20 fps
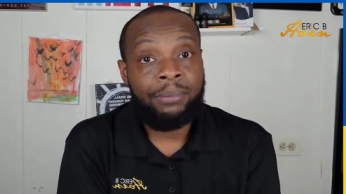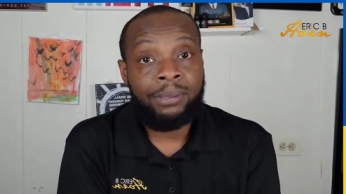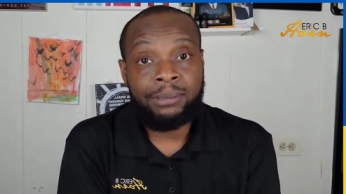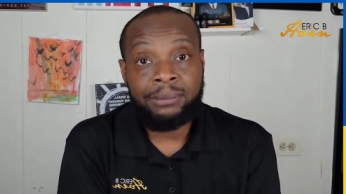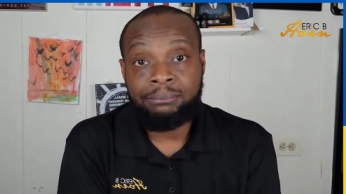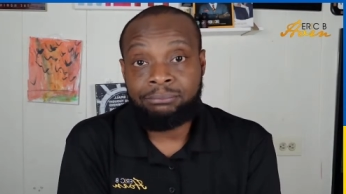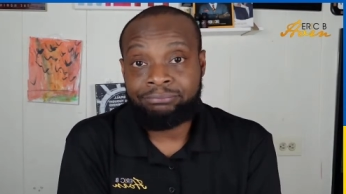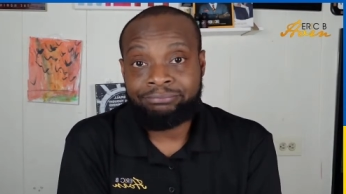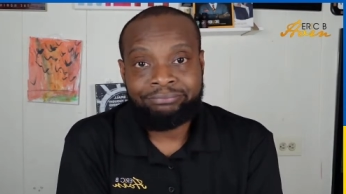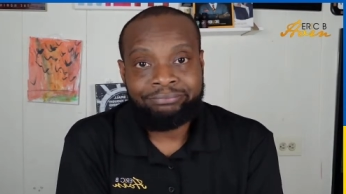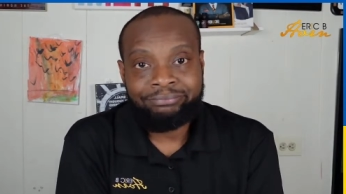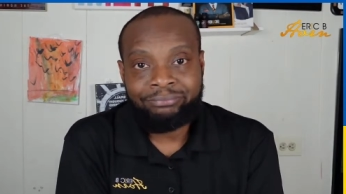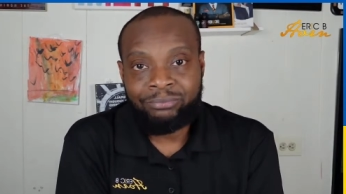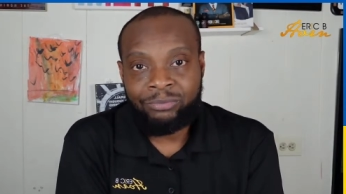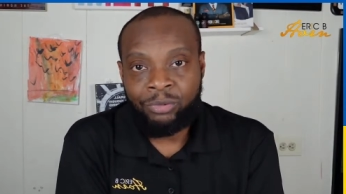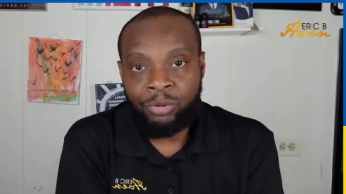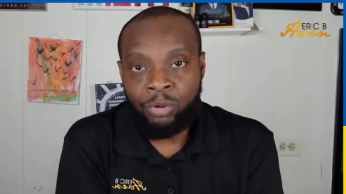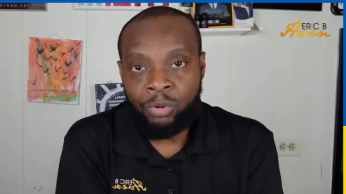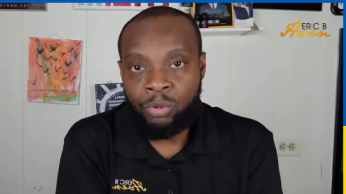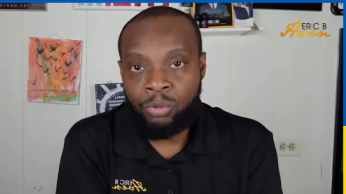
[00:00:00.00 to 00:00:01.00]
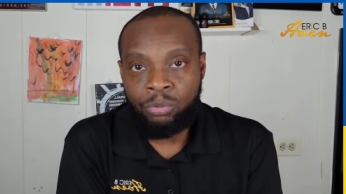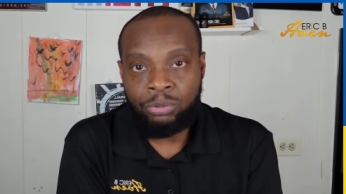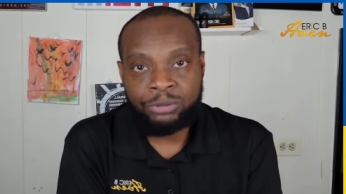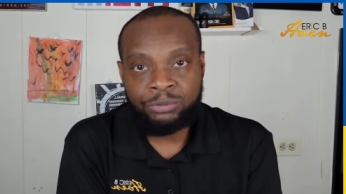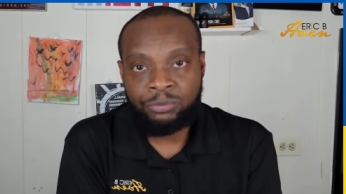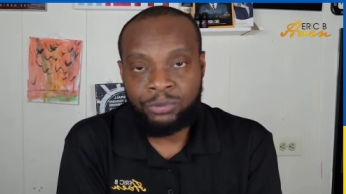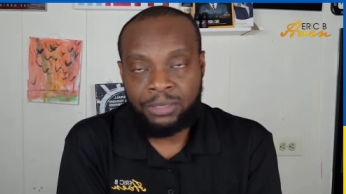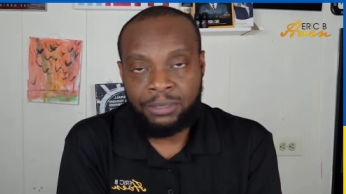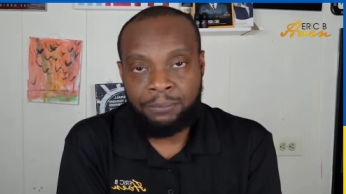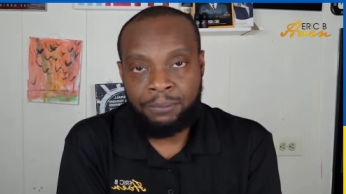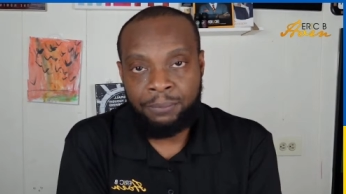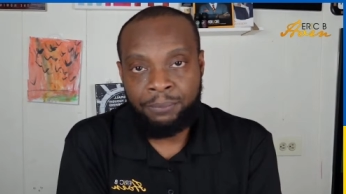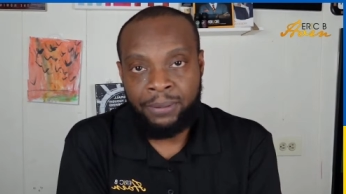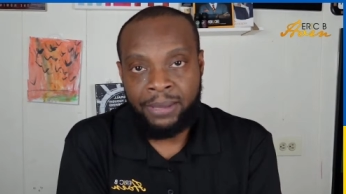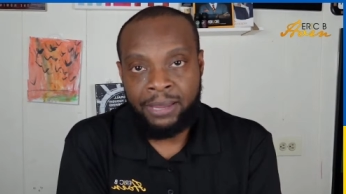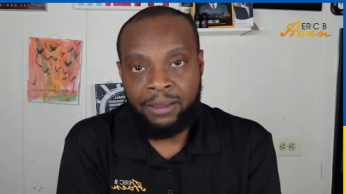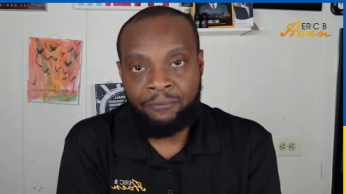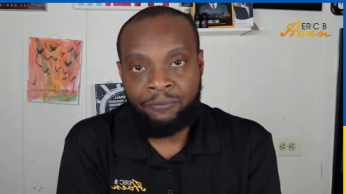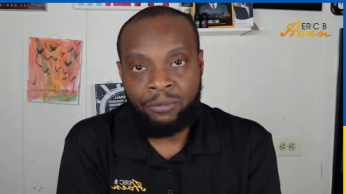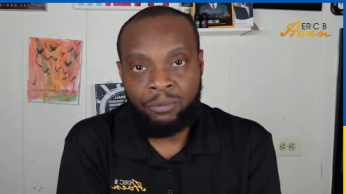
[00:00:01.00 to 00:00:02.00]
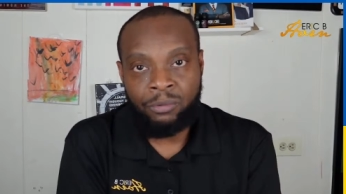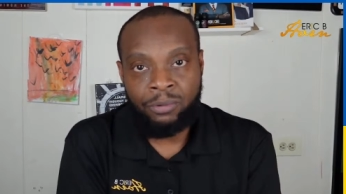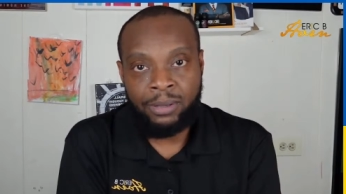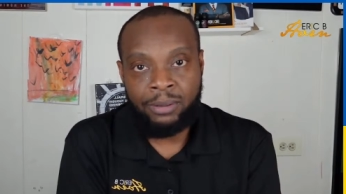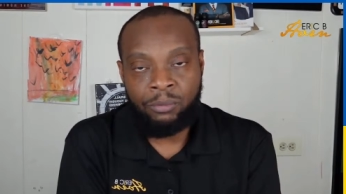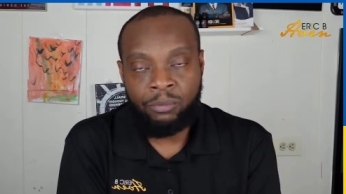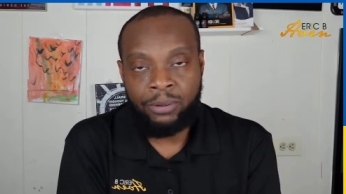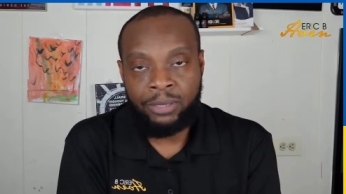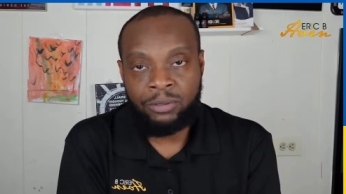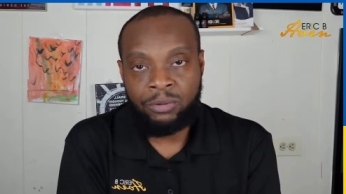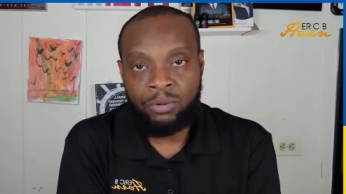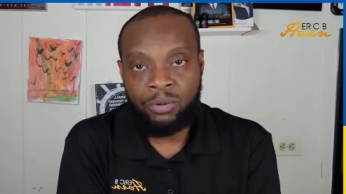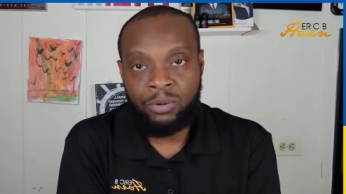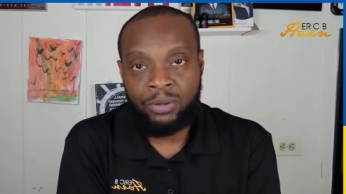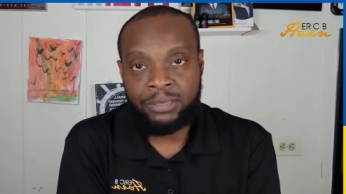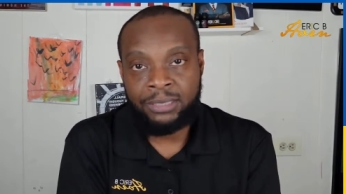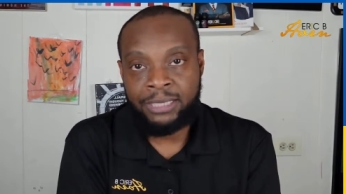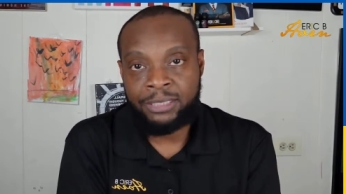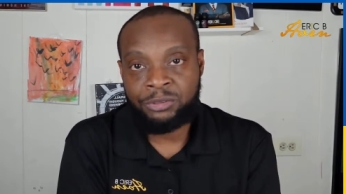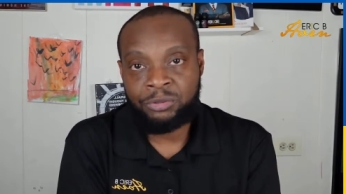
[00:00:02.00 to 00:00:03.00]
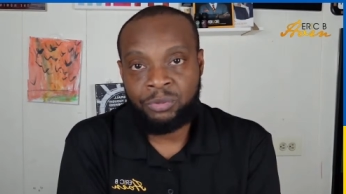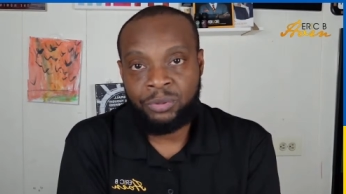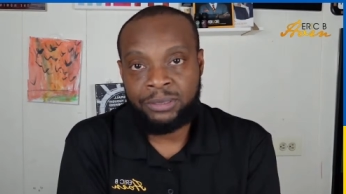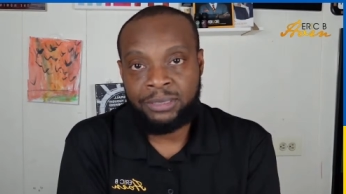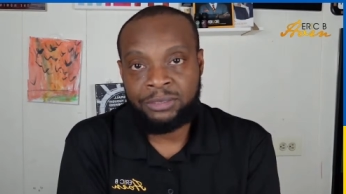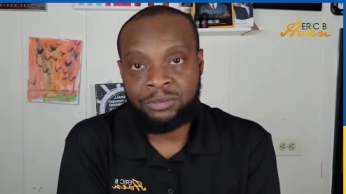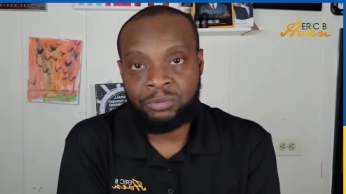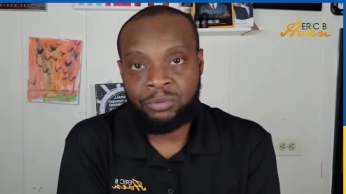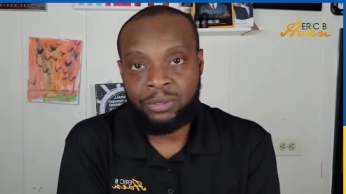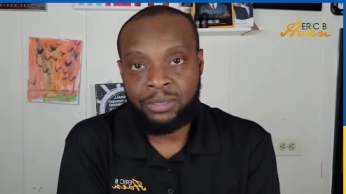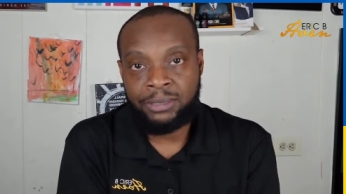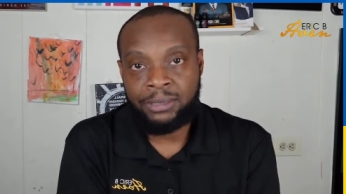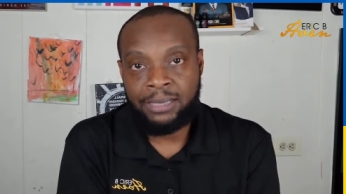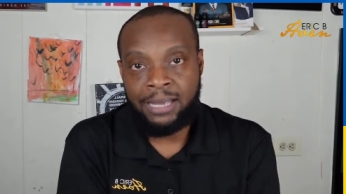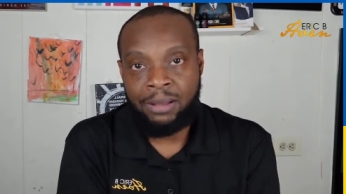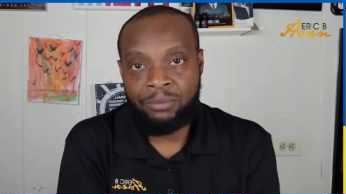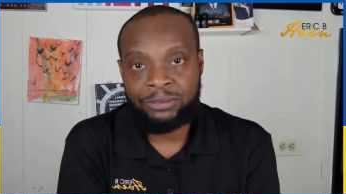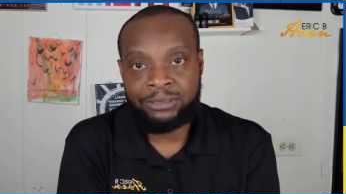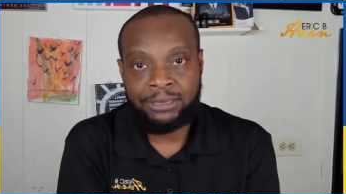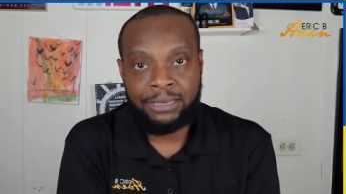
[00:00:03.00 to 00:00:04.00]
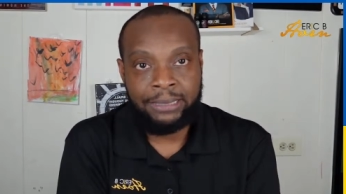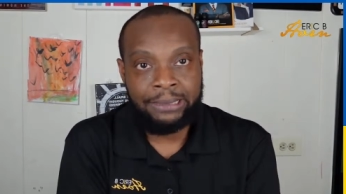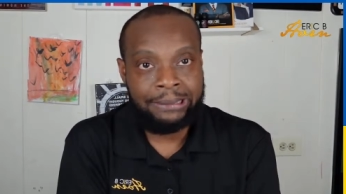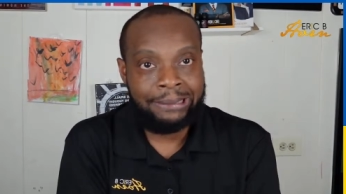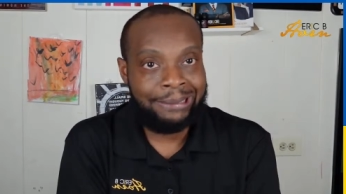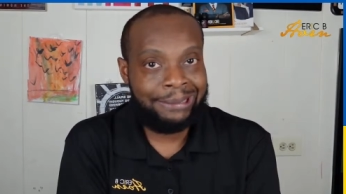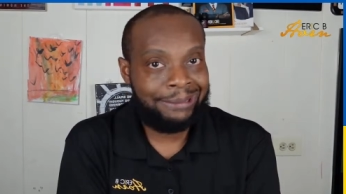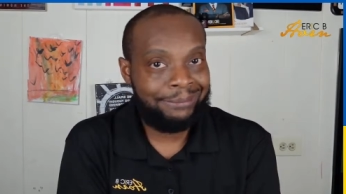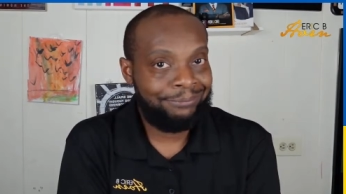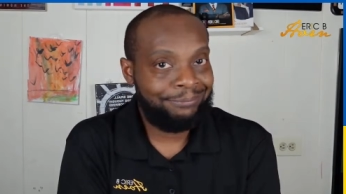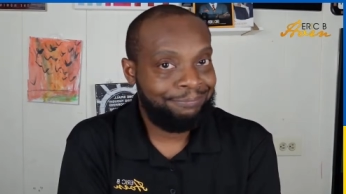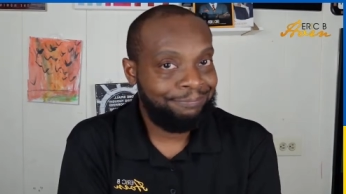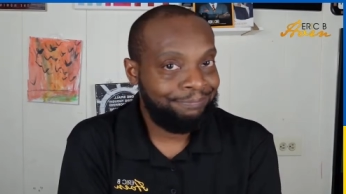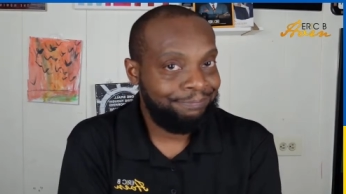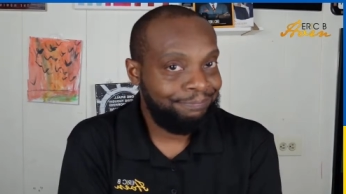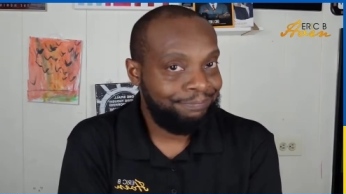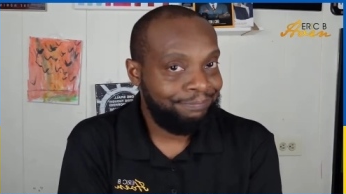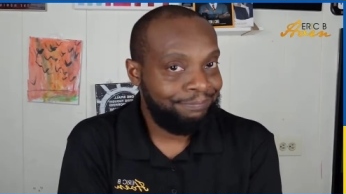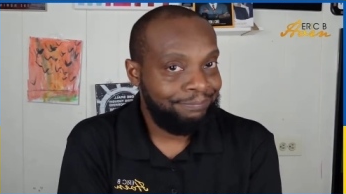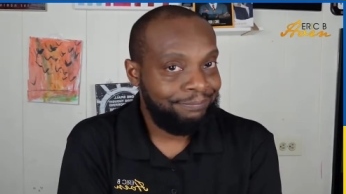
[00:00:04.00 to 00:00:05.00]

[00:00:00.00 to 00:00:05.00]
But who was really prepared for what went on in 2020? I would say a good